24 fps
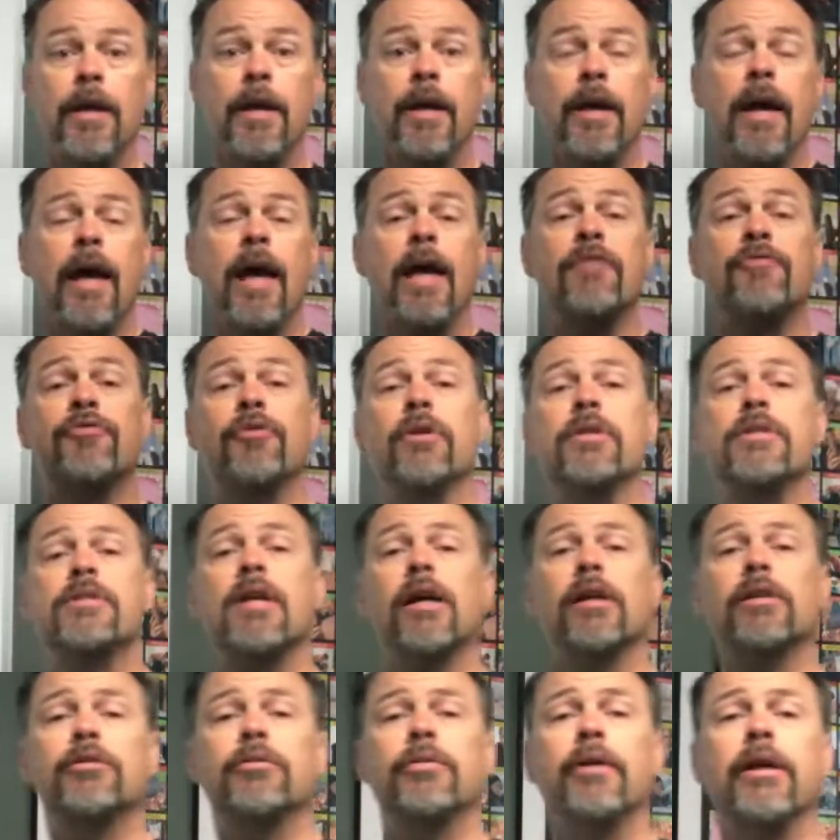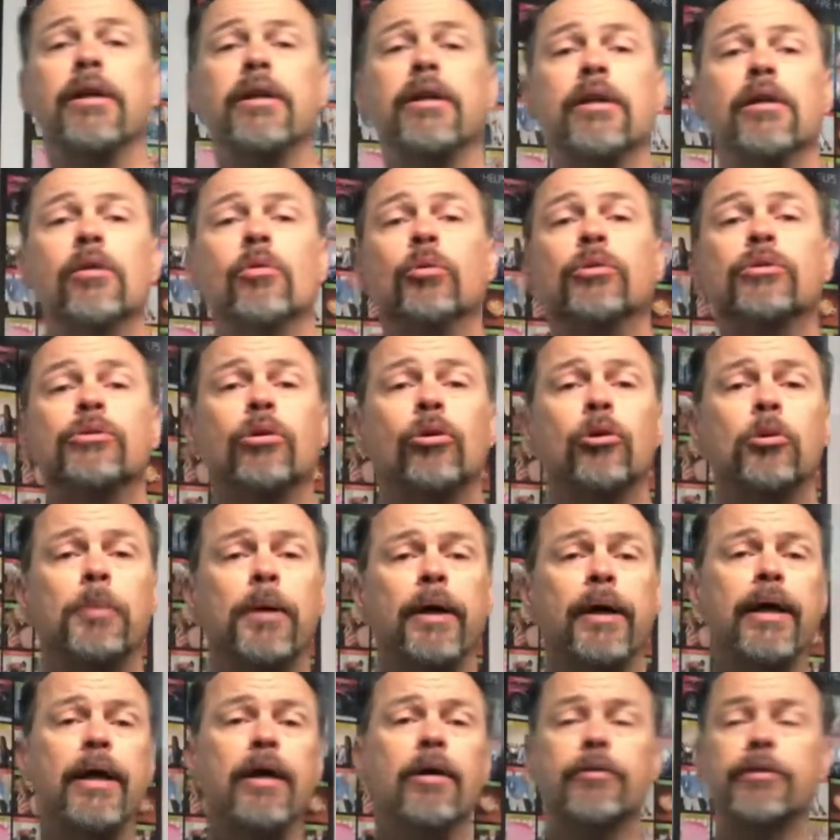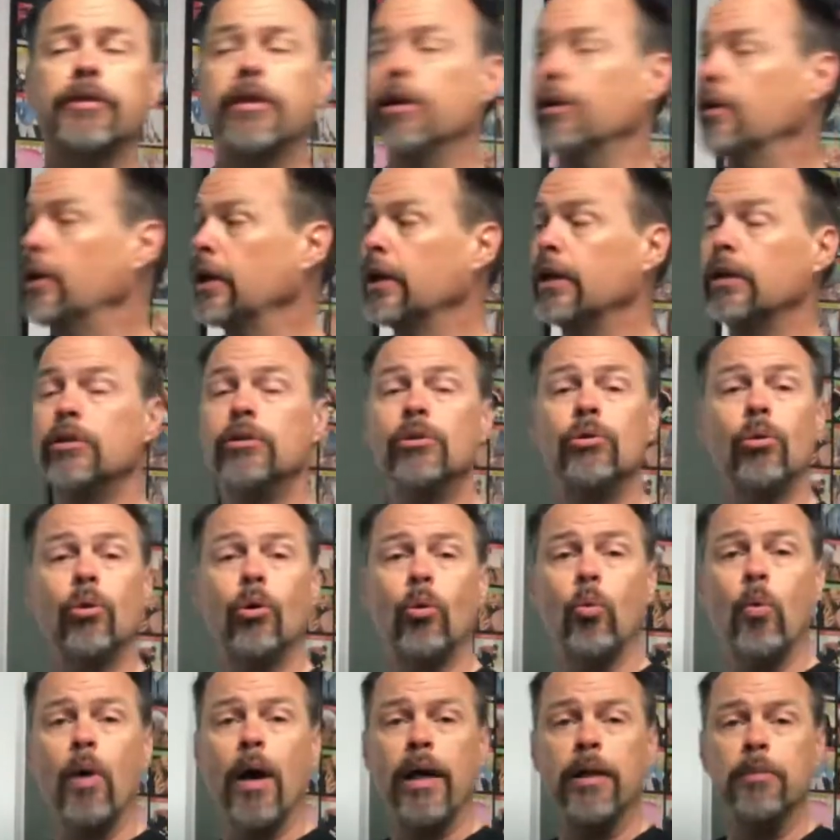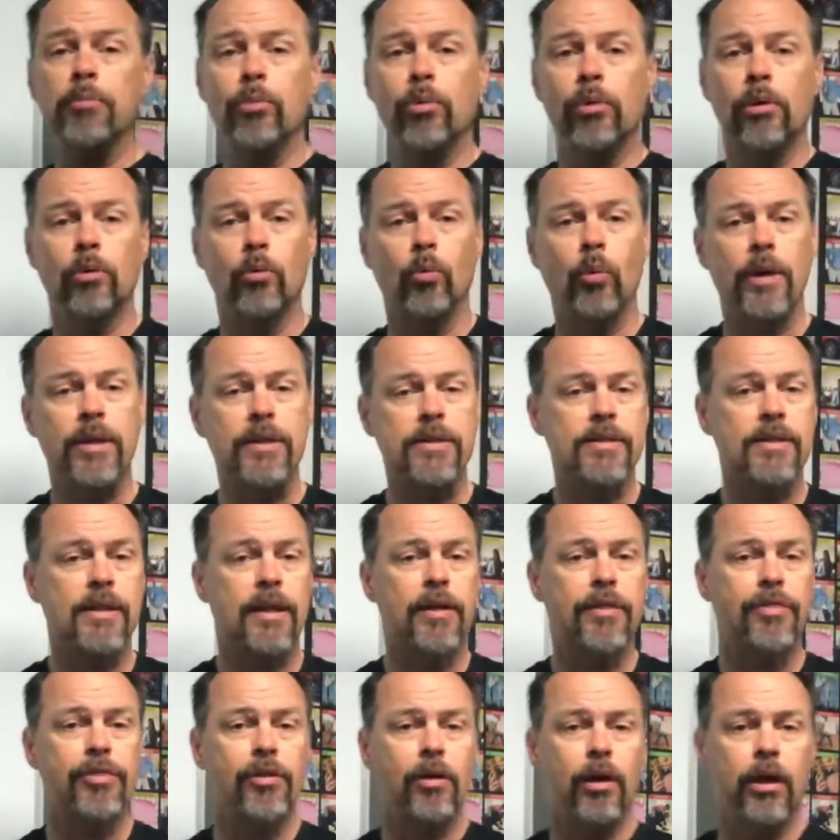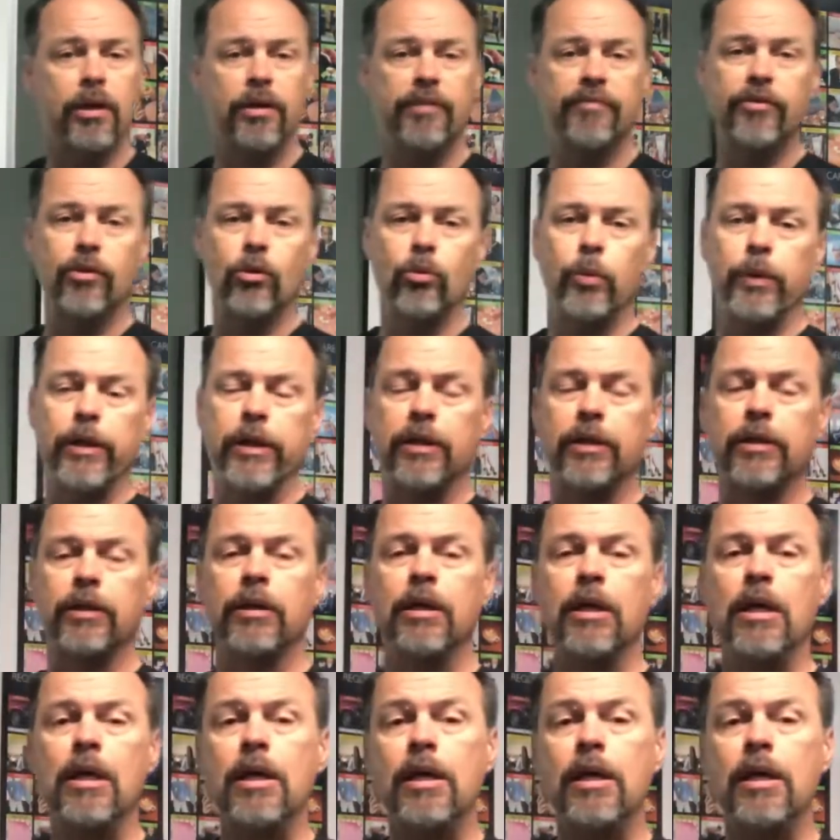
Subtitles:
Hey friends, Dr. Ed here with Total Body Healthcare and your Whiteboard Wednesday thought of the week.